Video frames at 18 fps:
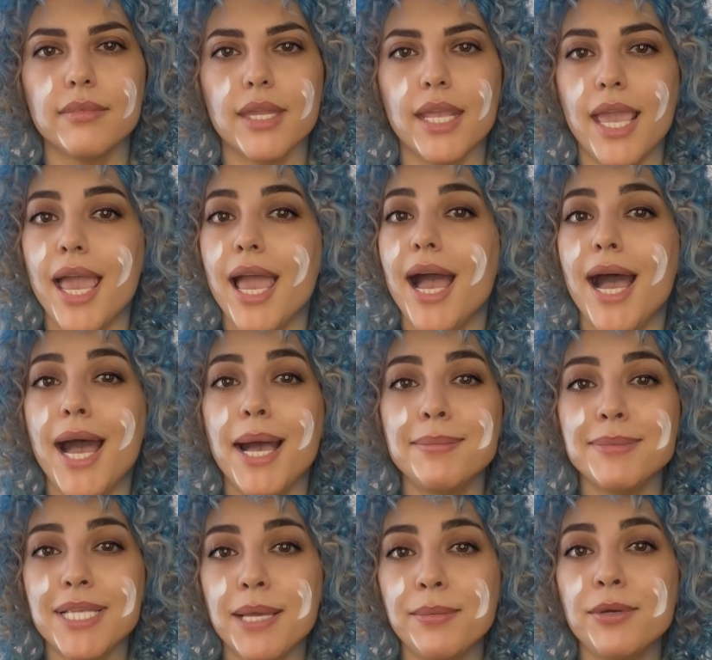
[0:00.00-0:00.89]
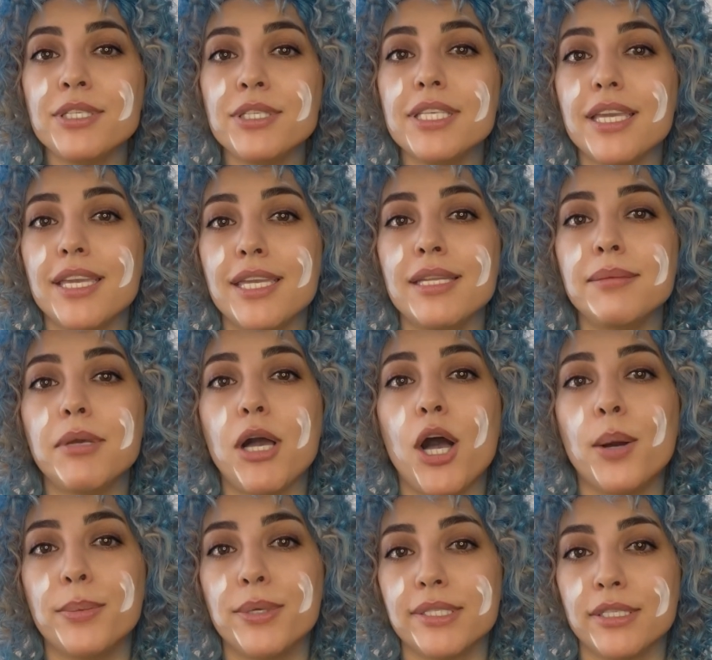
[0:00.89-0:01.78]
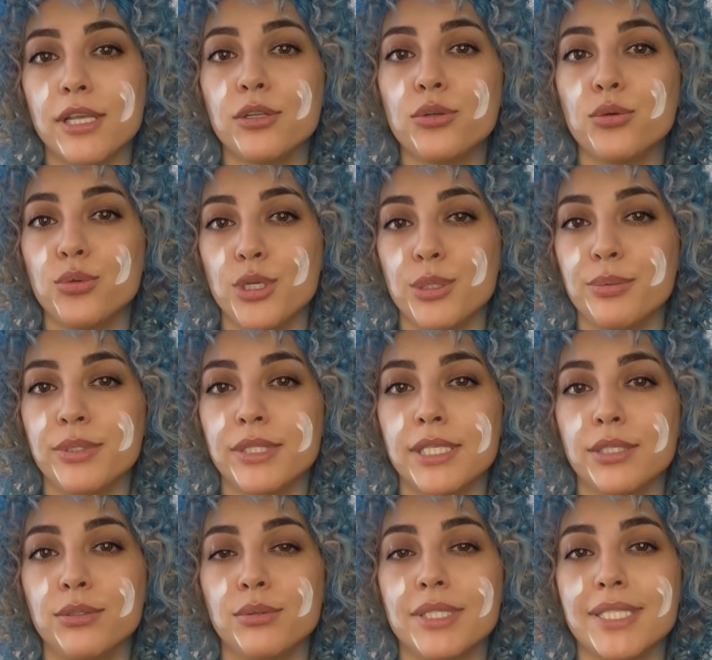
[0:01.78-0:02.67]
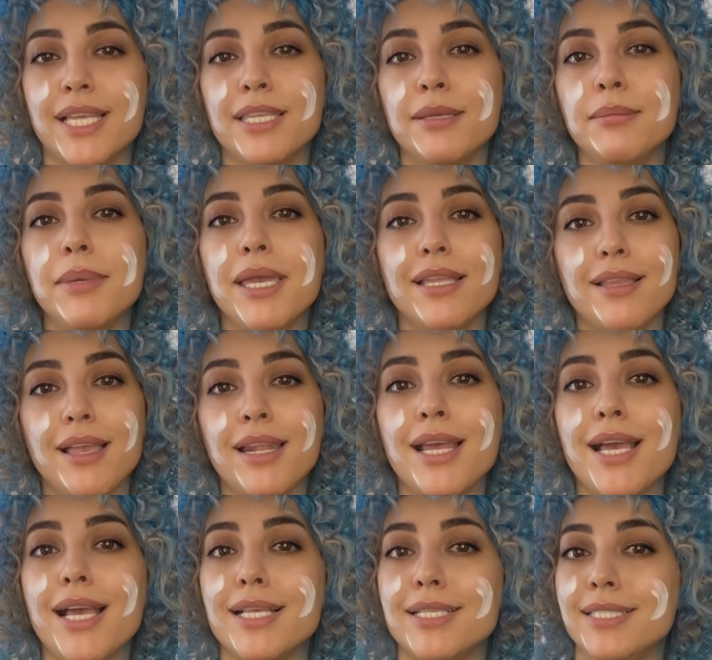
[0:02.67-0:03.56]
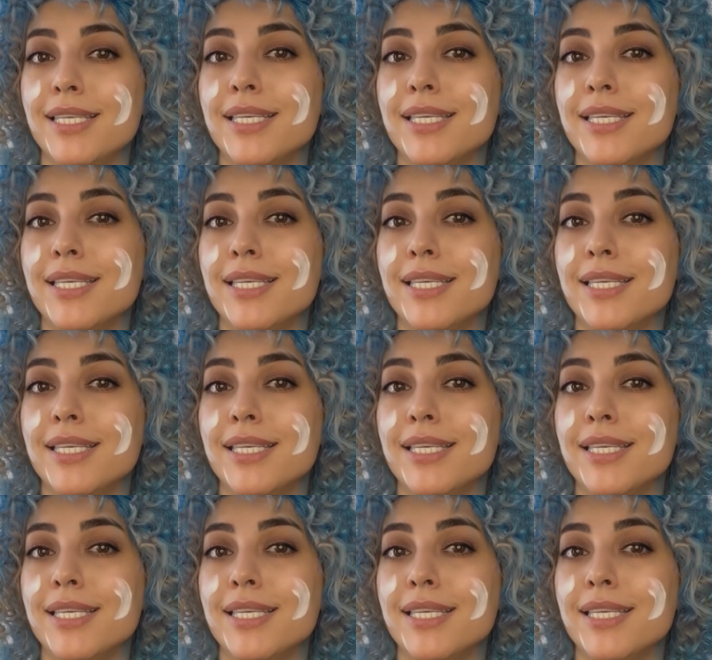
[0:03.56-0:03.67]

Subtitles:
At the same time as you apply this moisturizer to your skin,